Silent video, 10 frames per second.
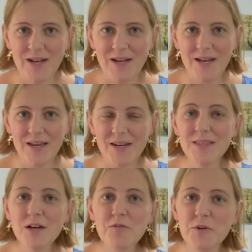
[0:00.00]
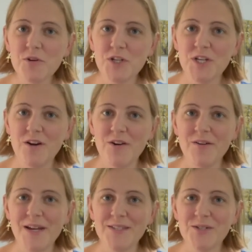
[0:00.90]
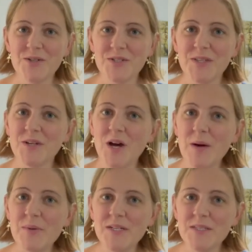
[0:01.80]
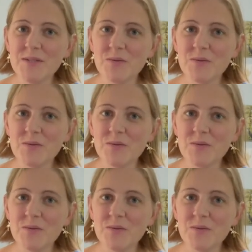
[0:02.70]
And I'd love for you to share your answers in the comments